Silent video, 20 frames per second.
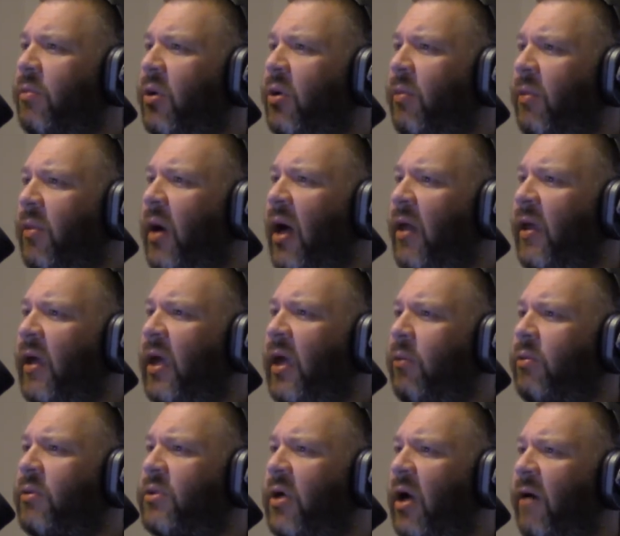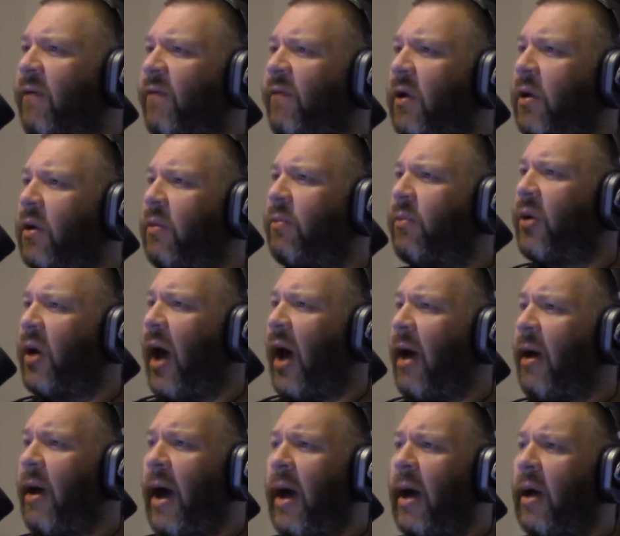But I think he was drafted. But
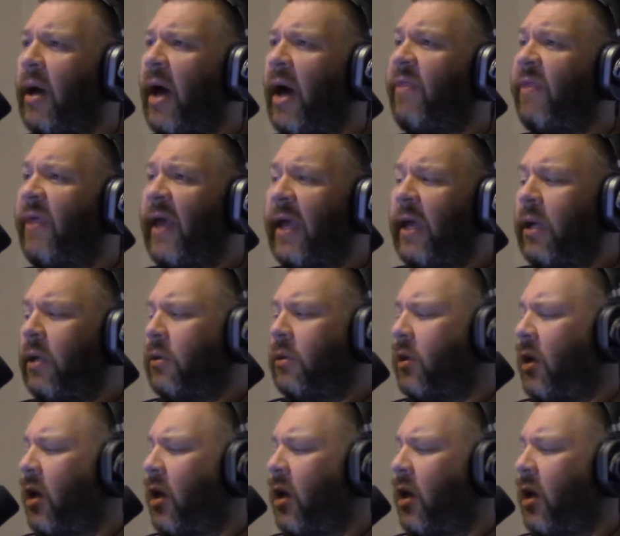I, I think.